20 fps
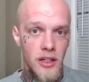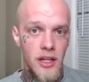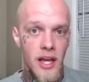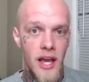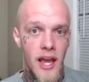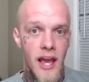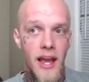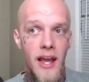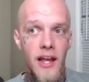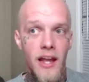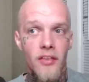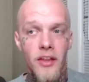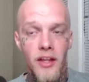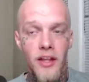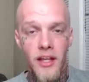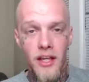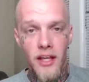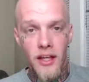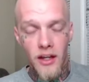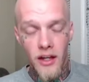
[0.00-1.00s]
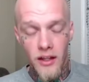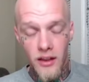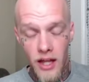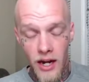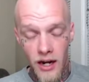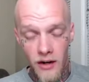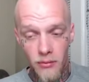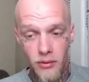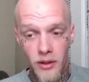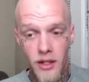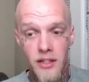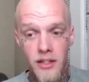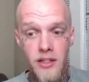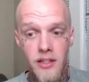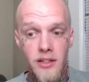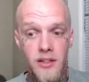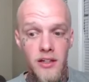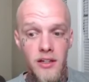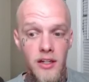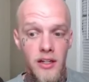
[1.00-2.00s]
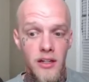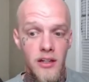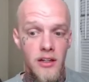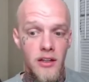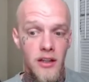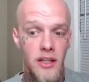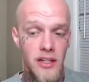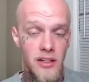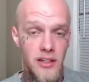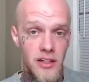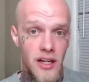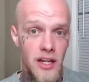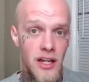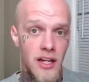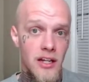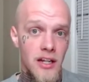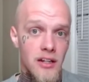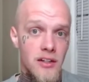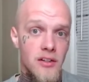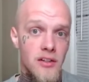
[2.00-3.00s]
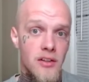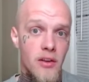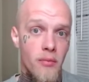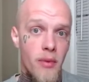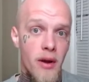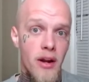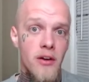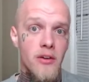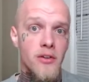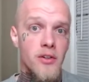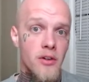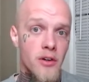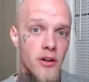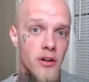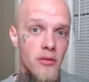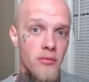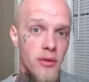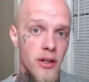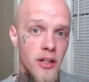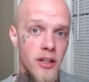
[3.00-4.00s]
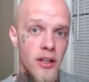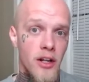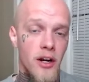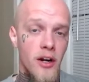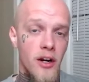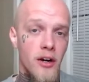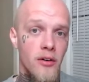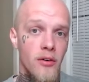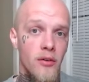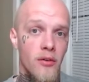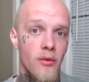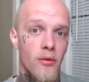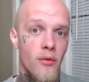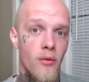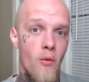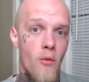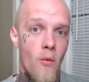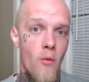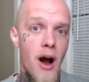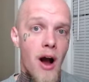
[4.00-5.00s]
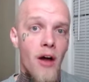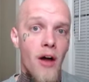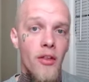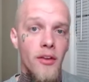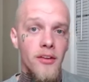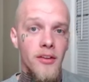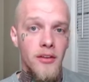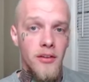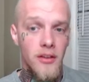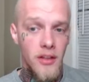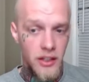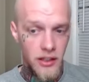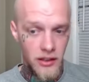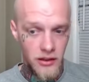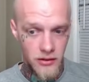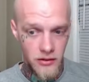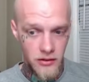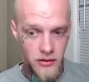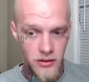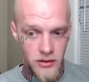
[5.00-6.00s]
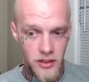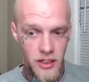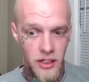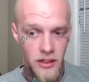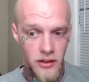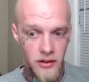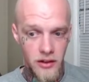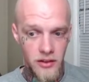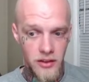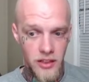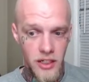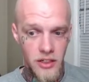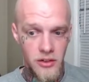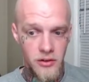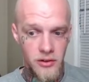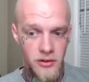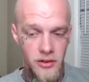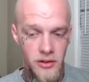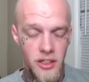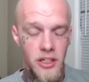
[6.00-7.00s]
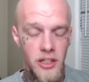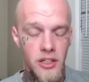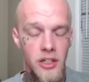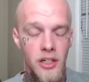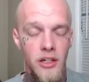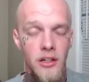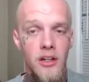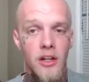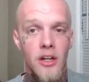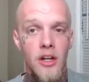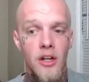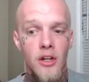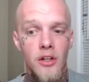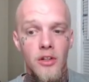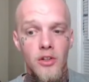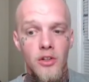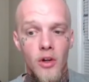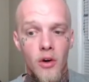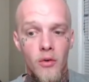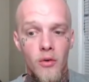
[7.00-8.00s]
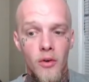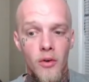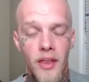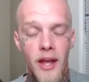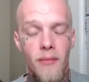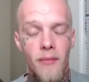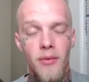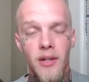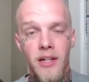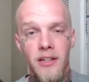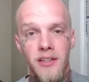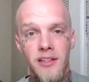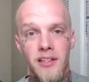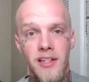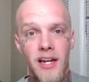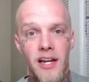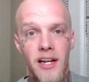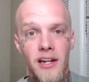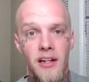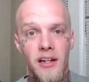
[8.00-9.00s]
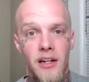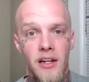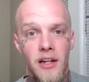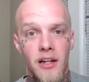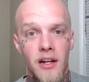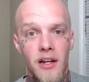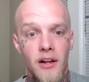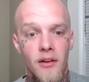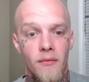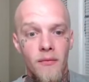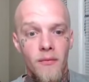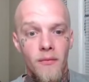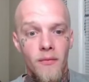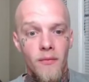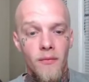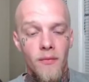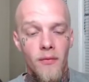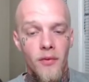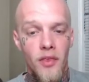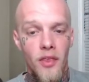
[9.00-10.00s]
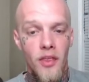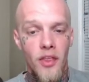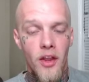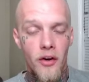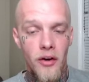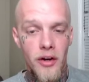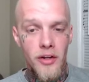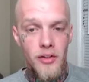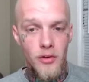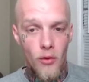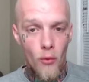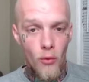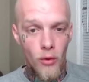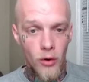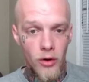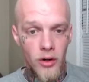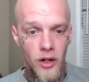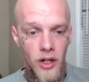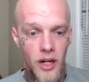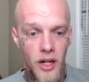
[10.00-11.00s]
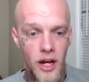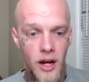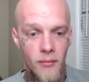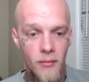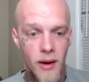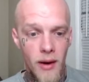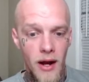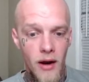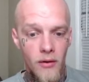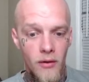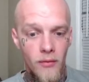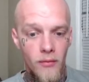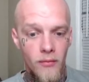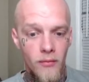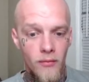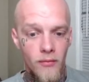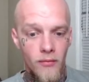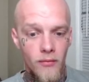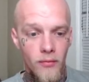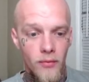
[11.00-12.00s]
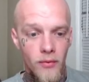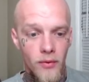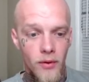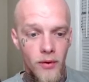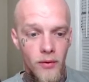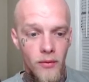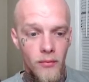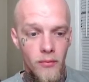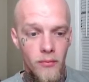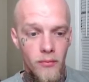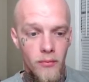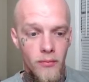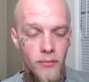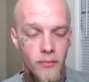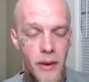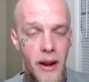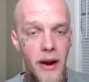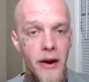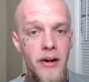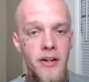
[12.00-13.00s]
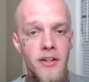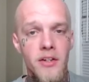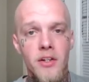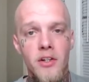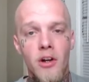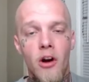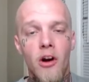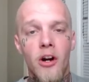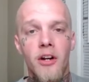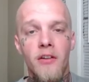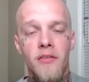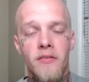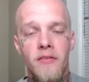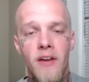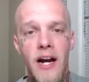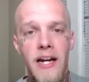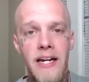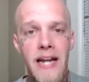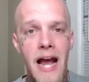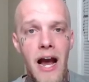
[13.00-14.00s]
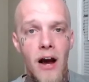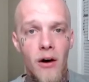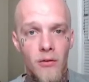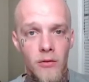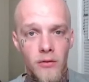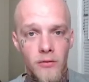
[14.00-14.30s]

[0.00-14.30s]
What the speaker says: and a lot of places, these kids, the parents are going to be there while the teachers are teaching. So with that being said, there is a worry about parents starting to find out